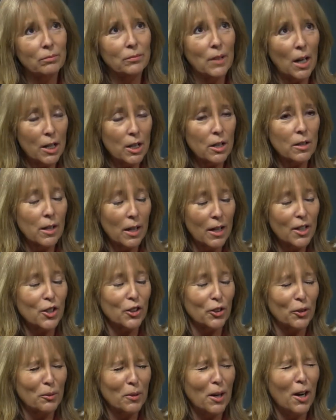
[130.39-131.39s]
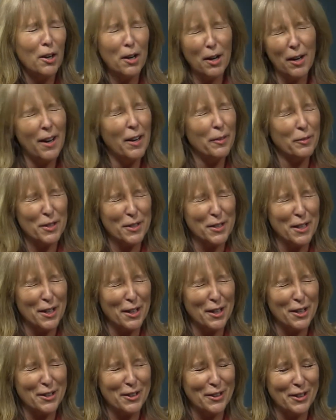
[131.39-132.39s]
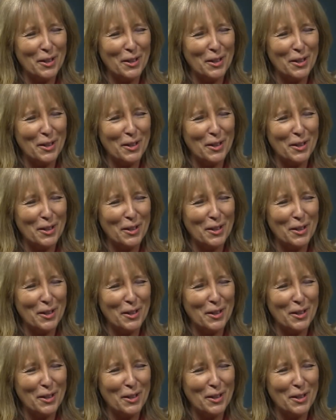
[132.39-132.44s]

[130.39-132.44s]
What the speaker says: I'll have to say that.